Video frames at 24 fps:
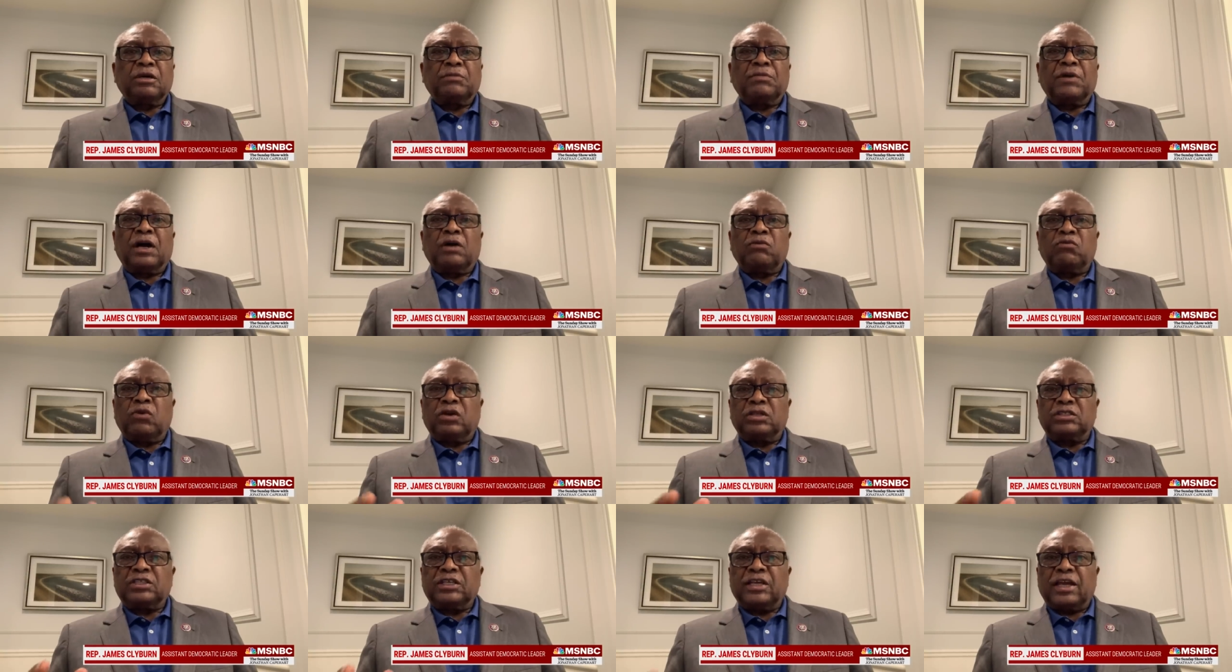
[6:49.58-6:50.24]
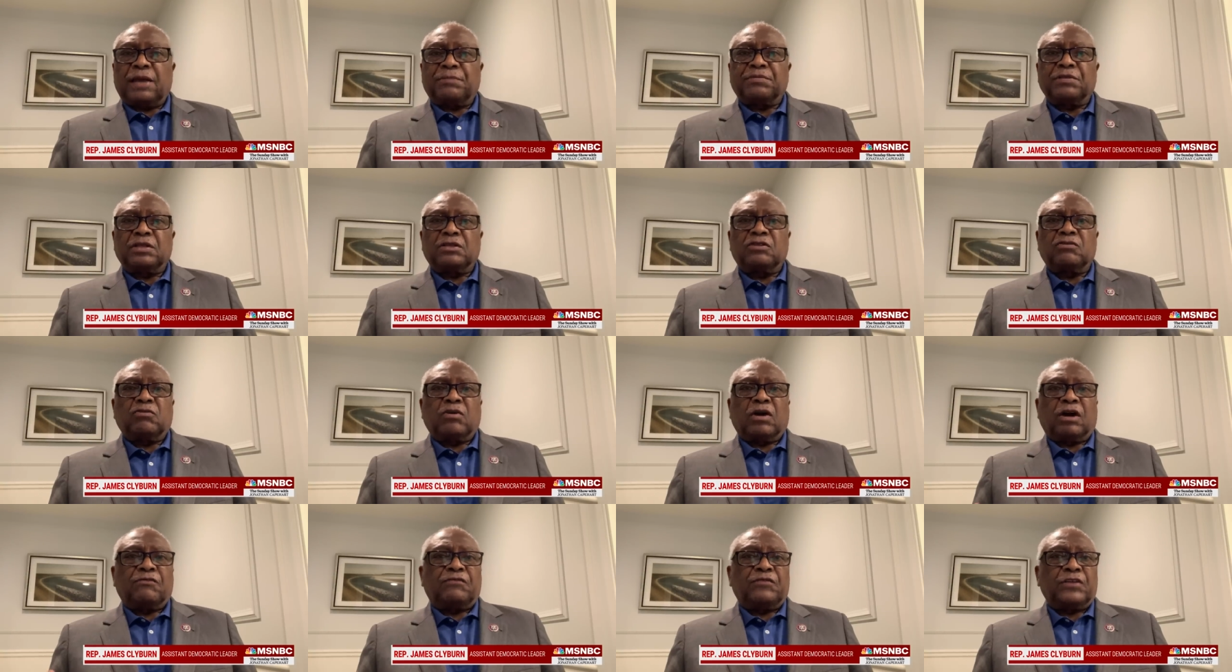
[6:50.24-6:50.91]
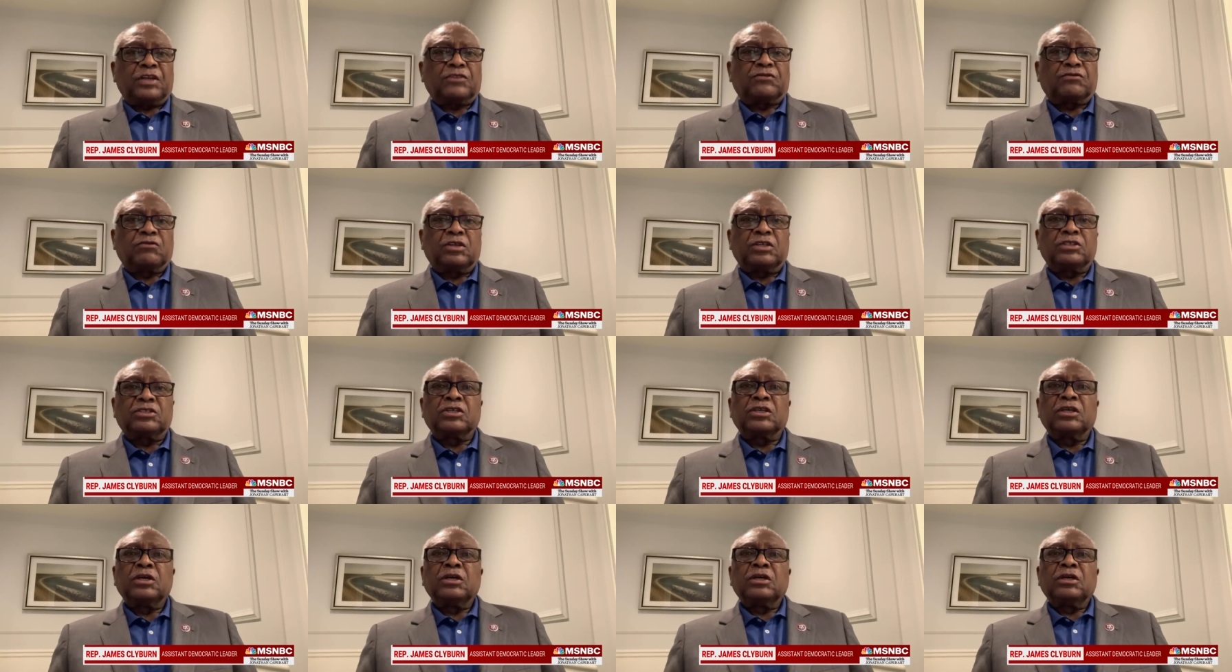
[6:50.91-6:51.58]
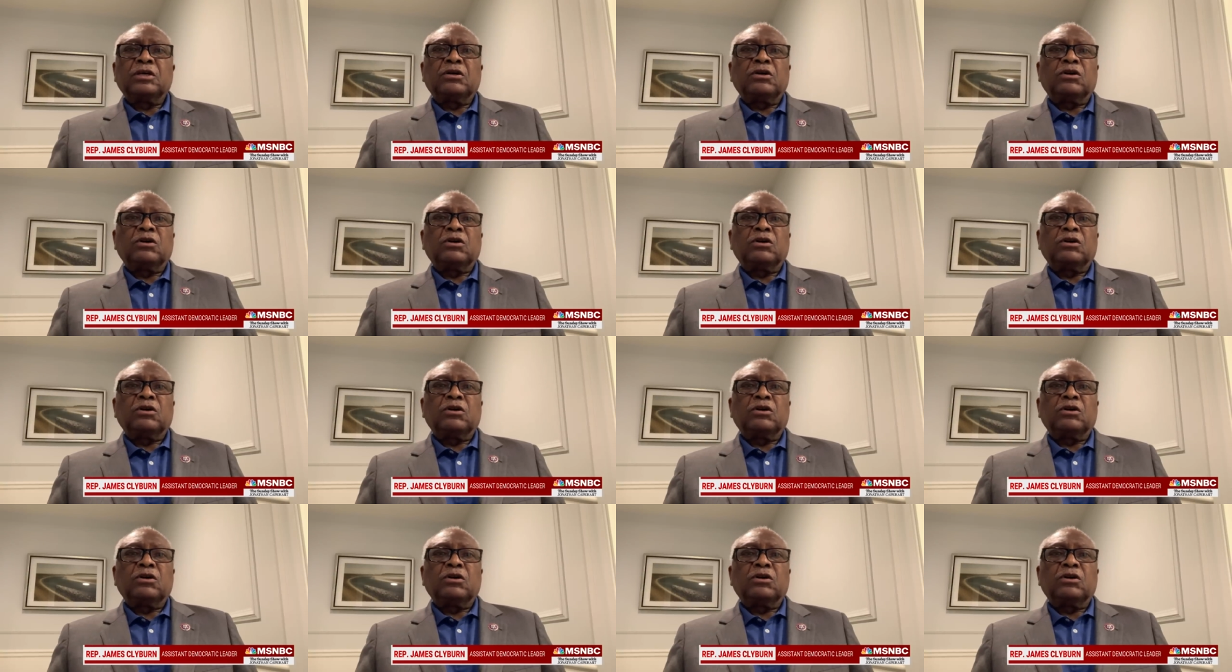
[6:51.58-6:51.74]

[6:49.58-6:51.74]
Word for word: about what's happening to our veterans,